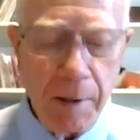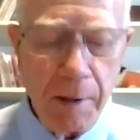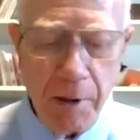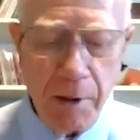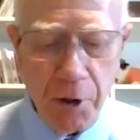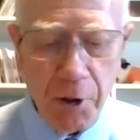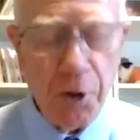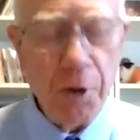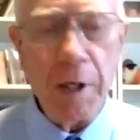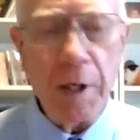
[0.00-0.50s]

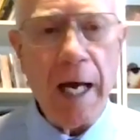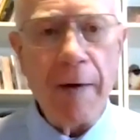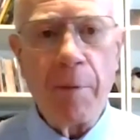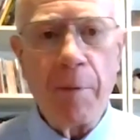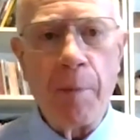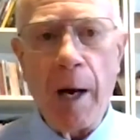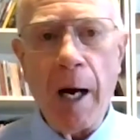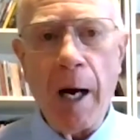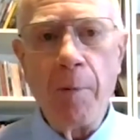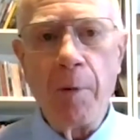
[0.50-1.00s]
You shouldn't have a
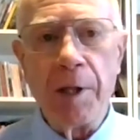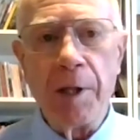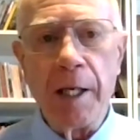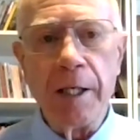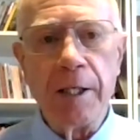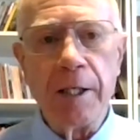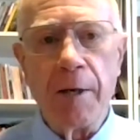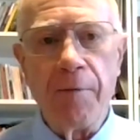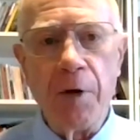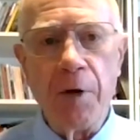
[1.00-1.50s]
problem with
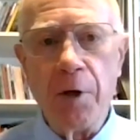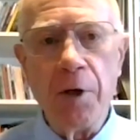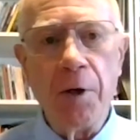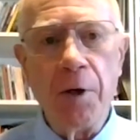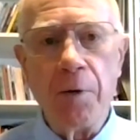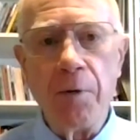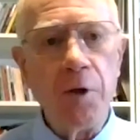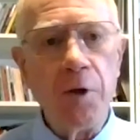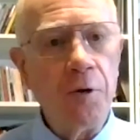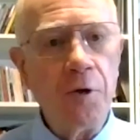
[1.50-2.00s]
these. And if you
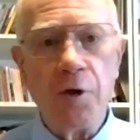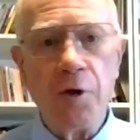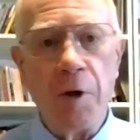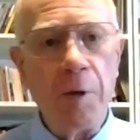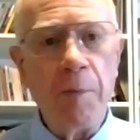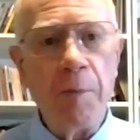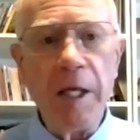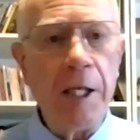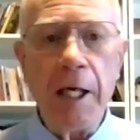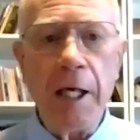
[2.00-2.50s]
do, you
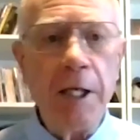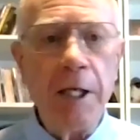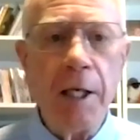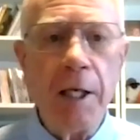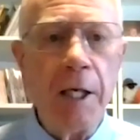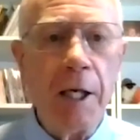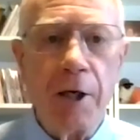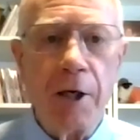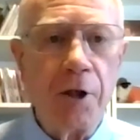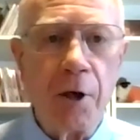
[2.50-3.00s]
shouldn't be
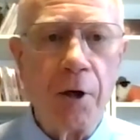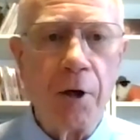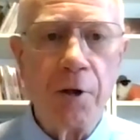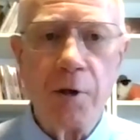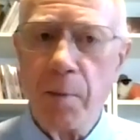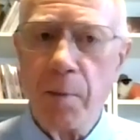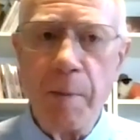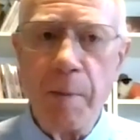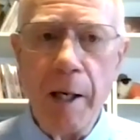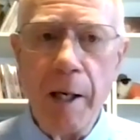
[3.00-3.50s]
teaching in a church
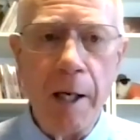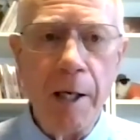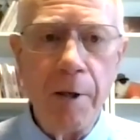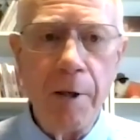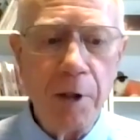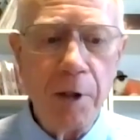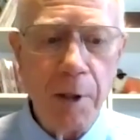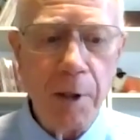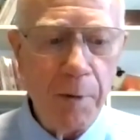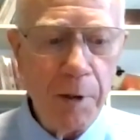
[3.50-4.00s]
or be in a
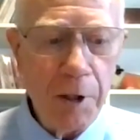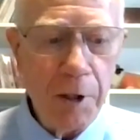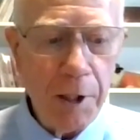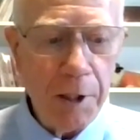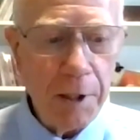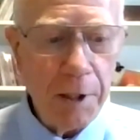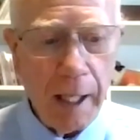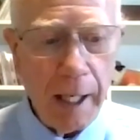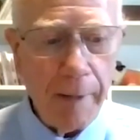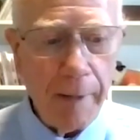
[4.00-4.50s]
leadership
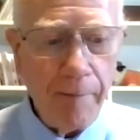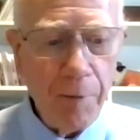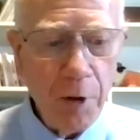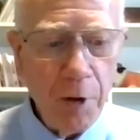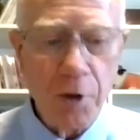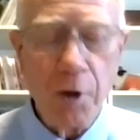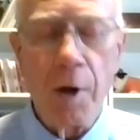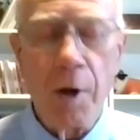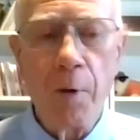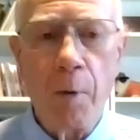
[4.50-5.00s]
position like
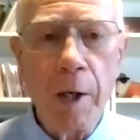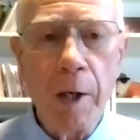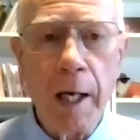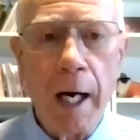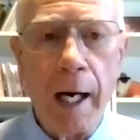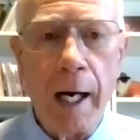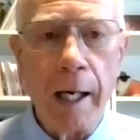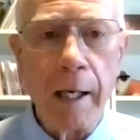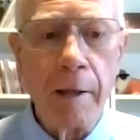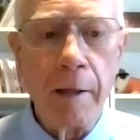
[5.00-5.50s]
there's only one
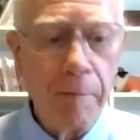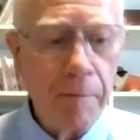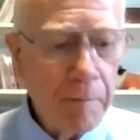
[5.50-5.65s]
God.